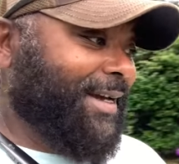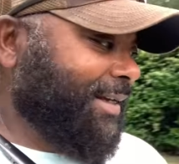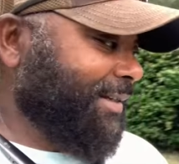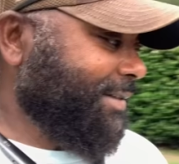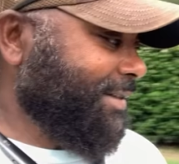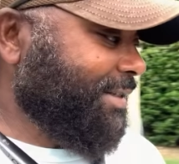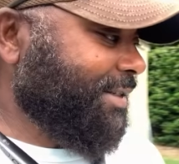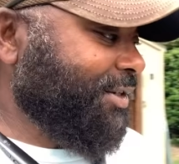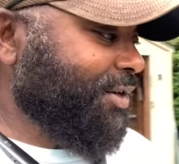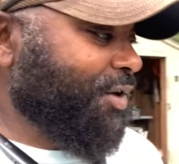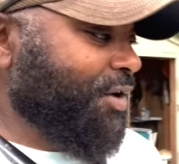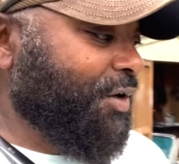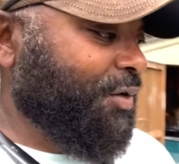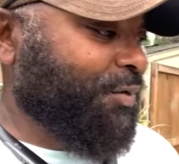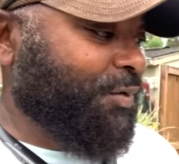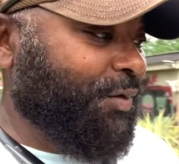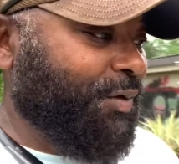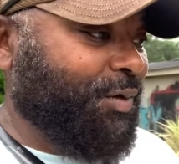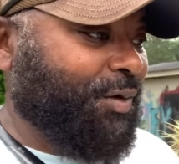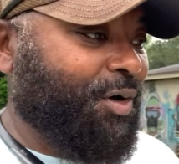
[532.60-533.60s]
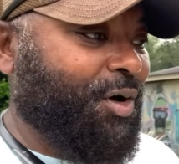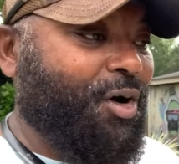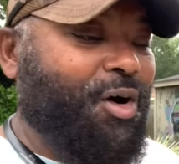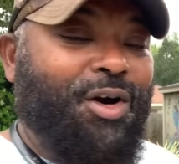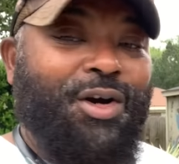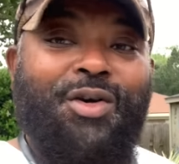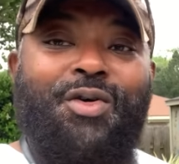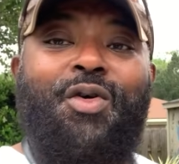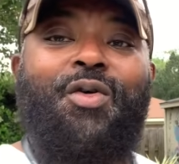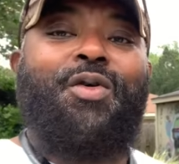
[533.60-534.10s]
this yard
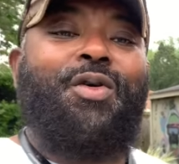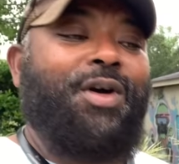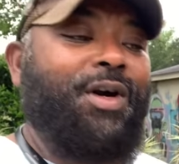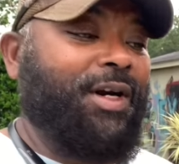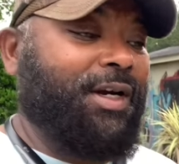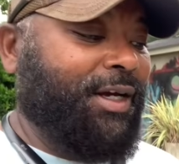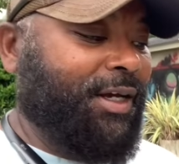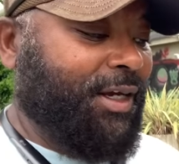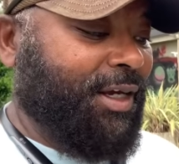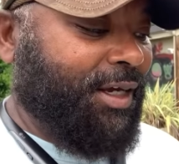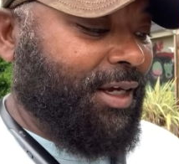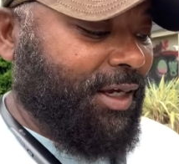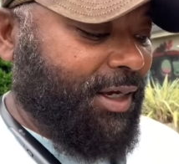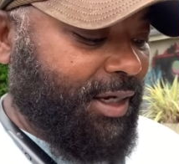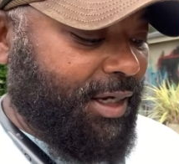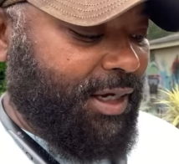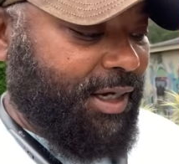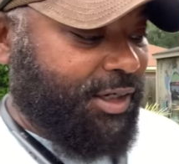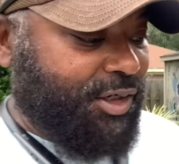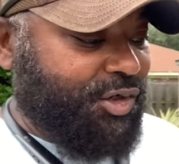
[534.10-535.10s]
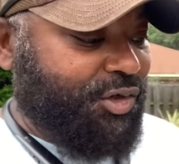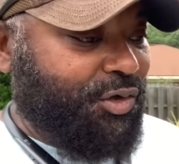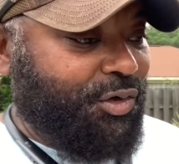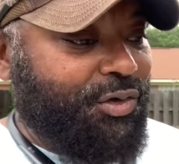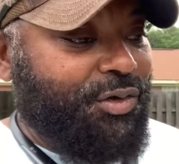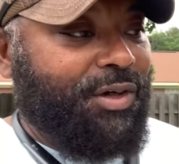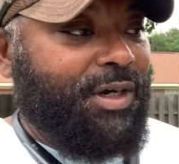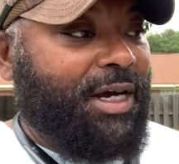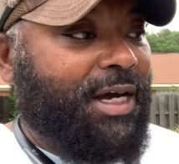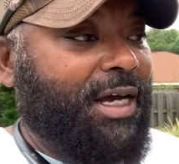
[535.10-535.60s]
hardcore and show
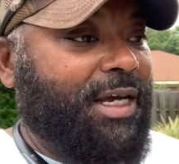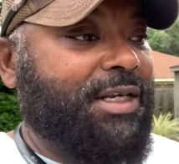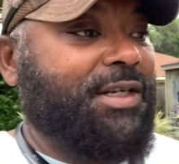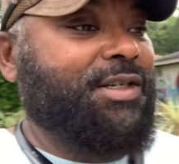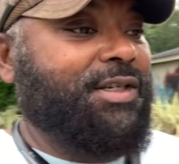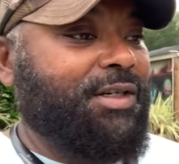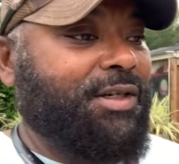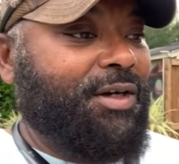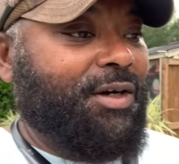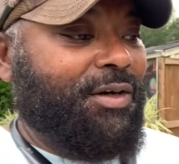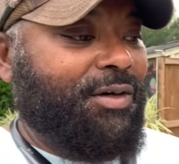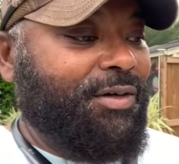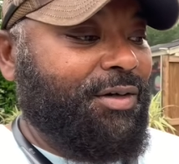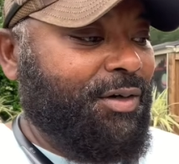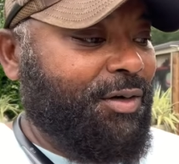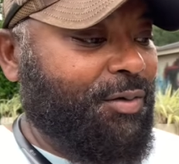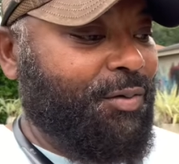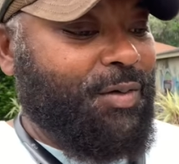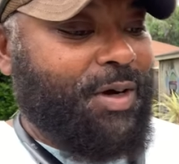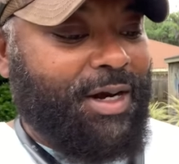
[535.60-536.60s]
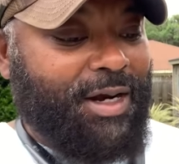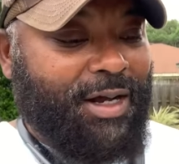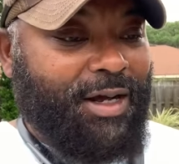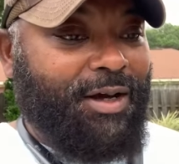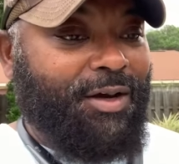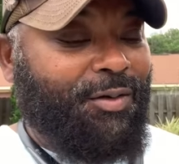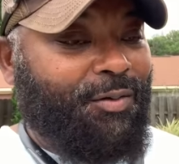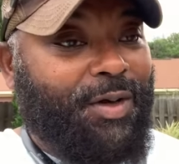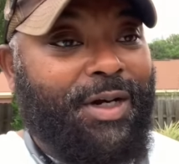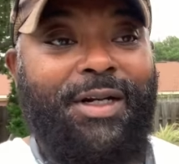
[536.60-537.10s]
you guys, you know, what
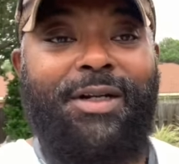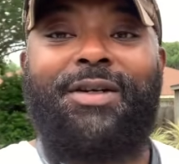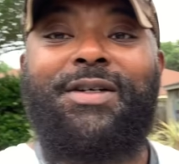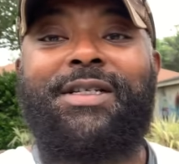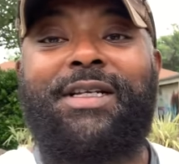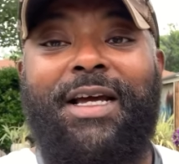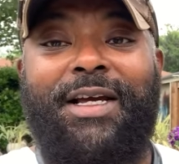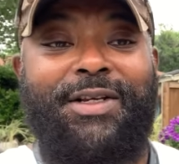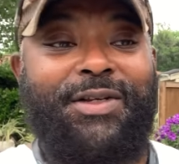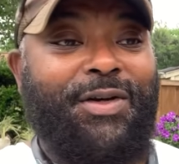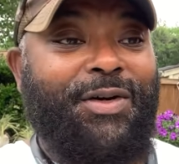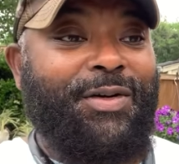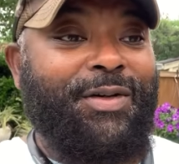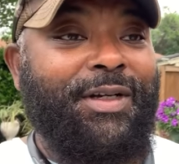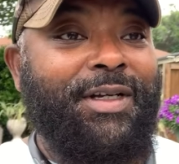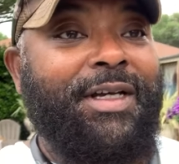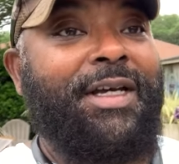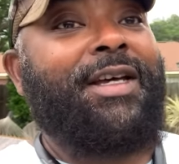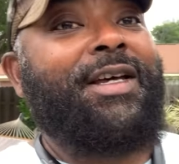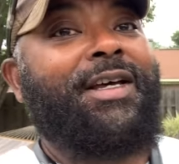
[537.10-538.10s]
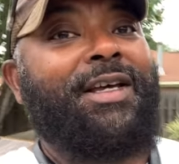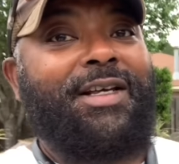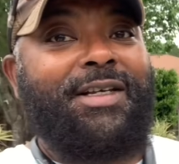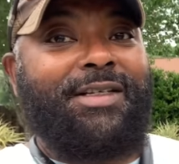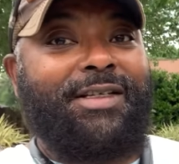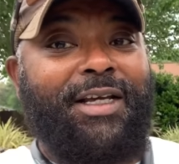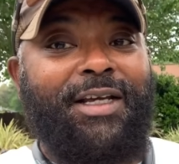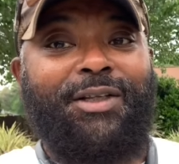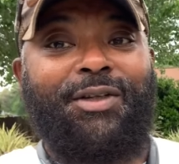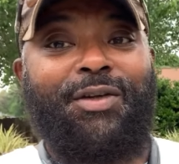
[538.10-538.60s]
it looks like. So
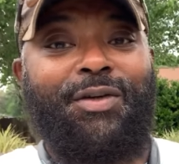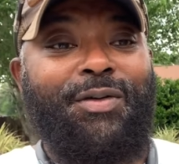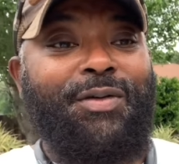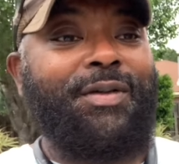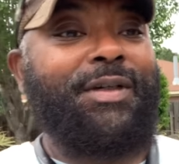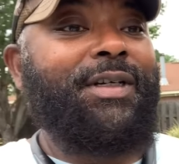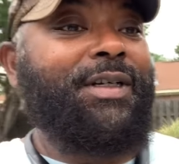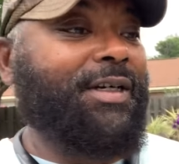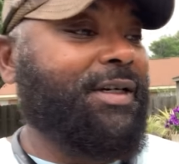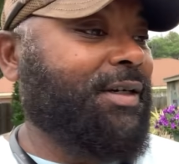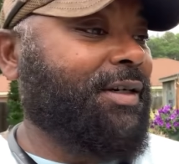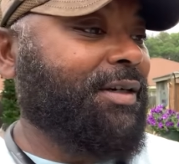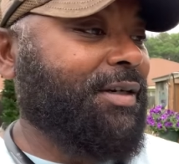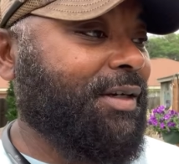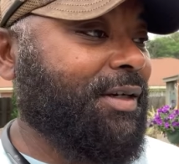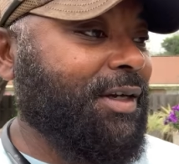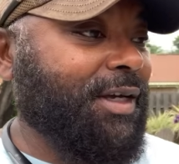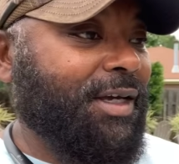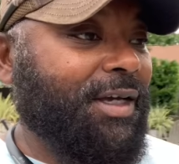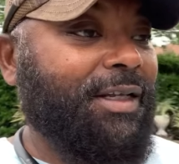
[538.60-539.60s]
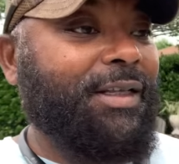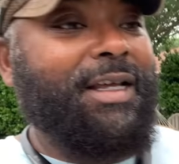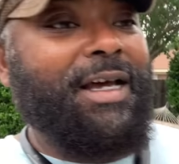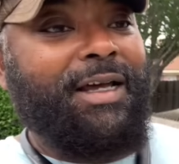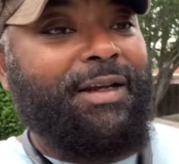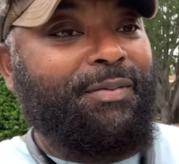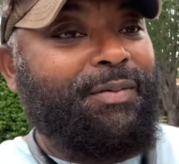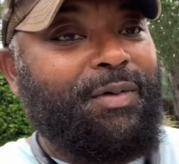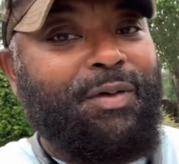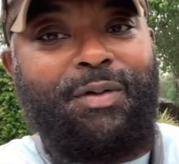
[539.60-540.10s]
stay tuned, hit
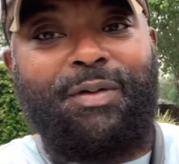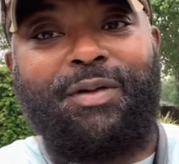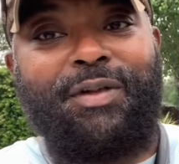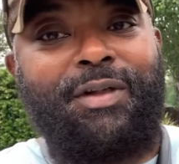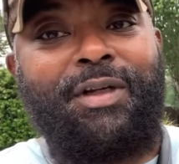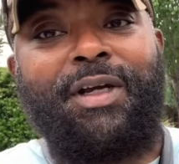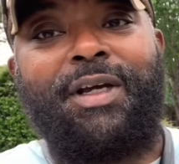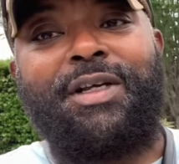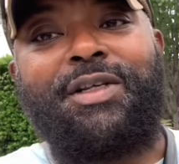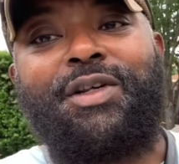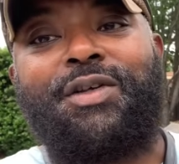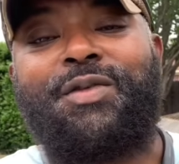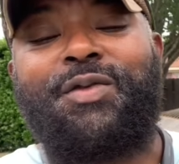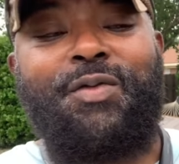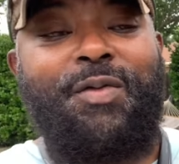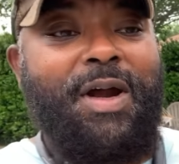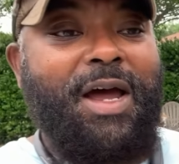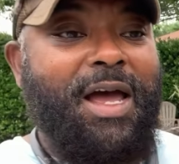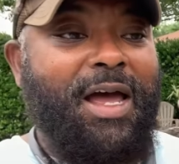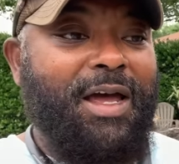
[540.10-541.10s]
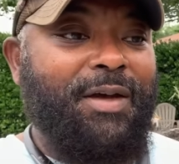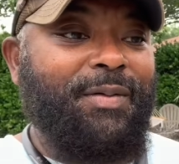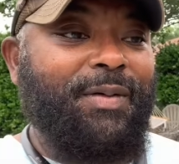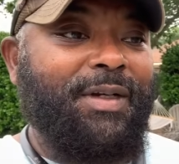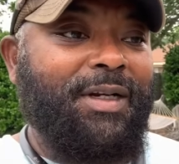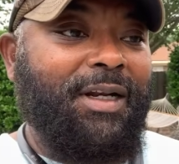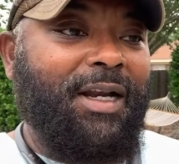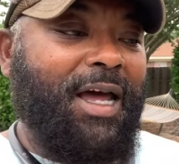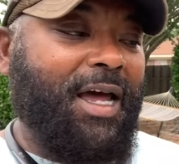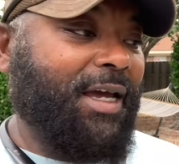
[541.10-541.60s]
that subscribe,
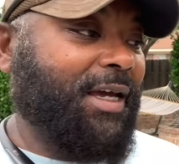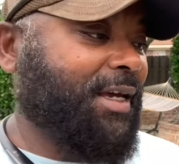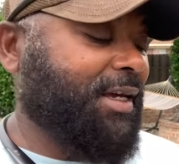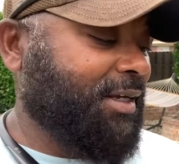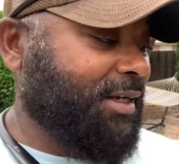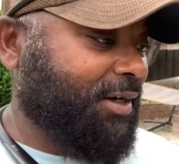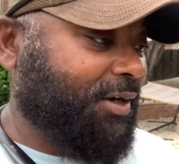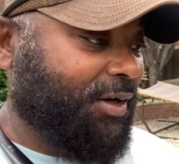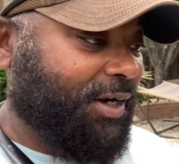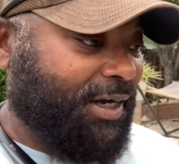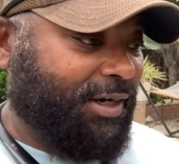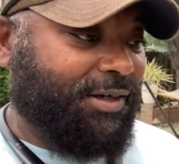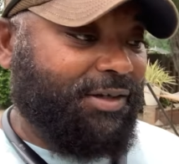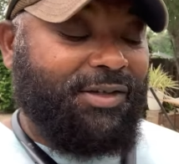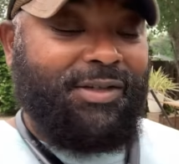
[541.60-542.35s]
like, and all that good